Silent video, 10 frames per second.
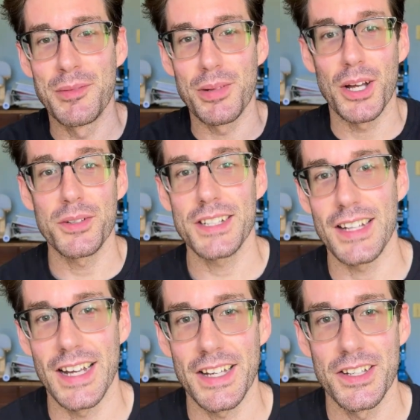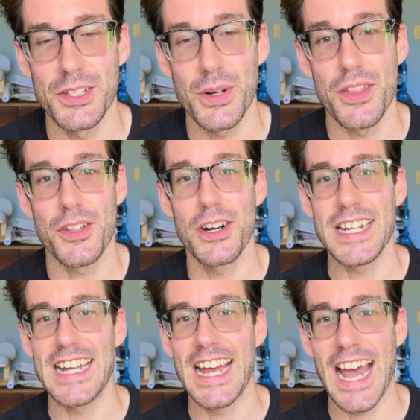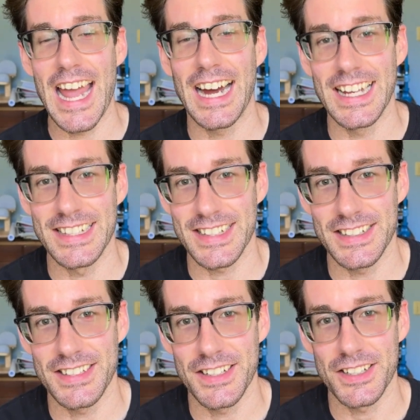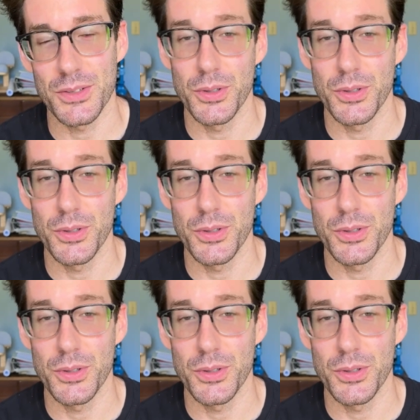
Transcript: Below is a link to a thirty day A I Insight series.